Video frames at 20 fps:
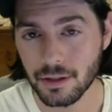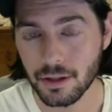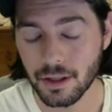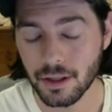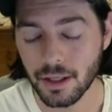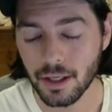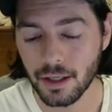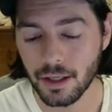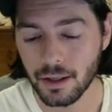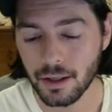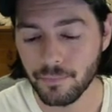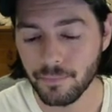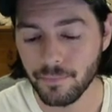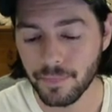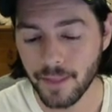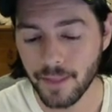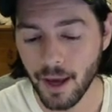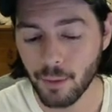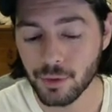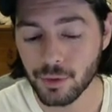Um,
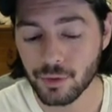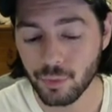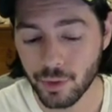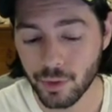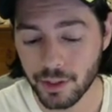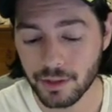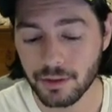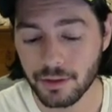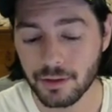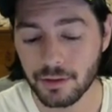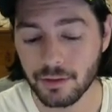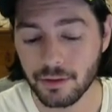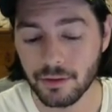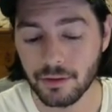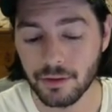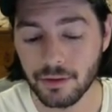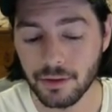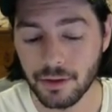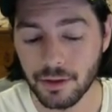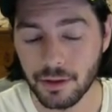that was with
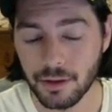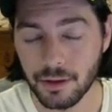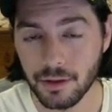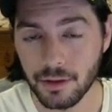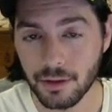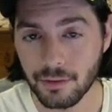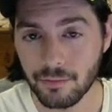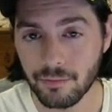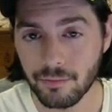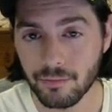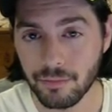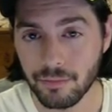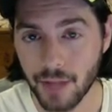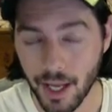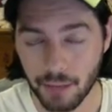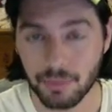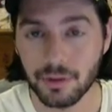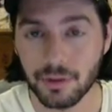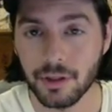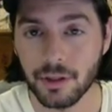the
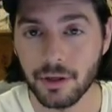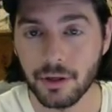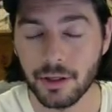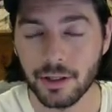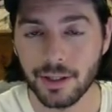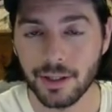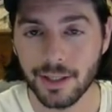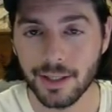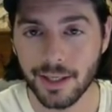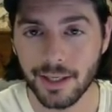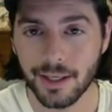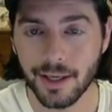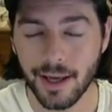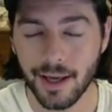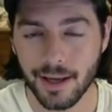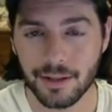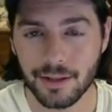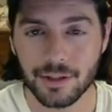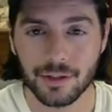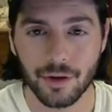black Madeira getting a
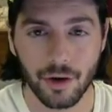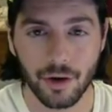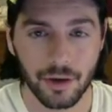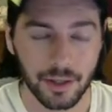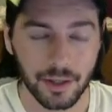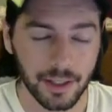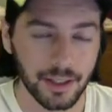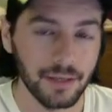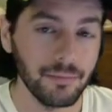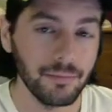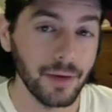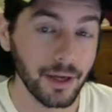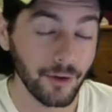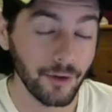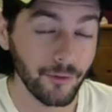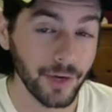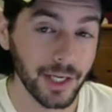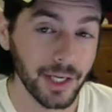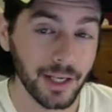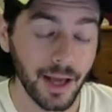head start in my
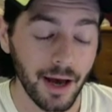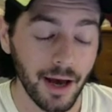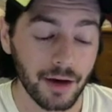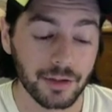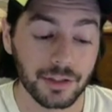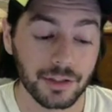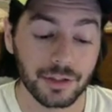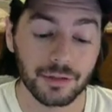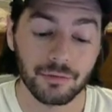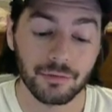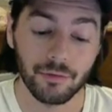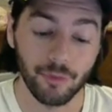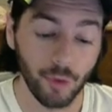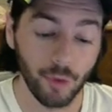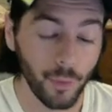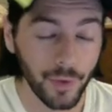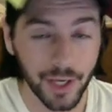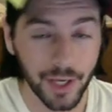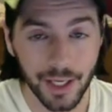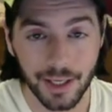greenhouse,
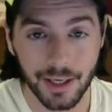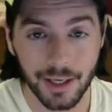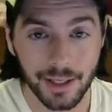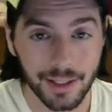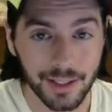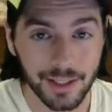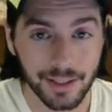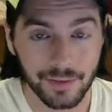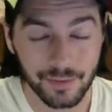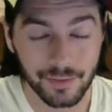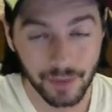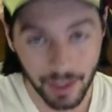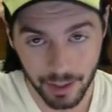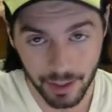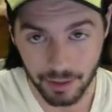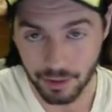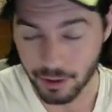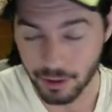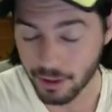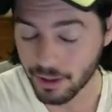growing it in a
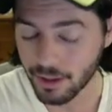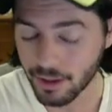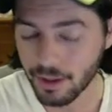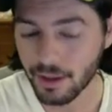container,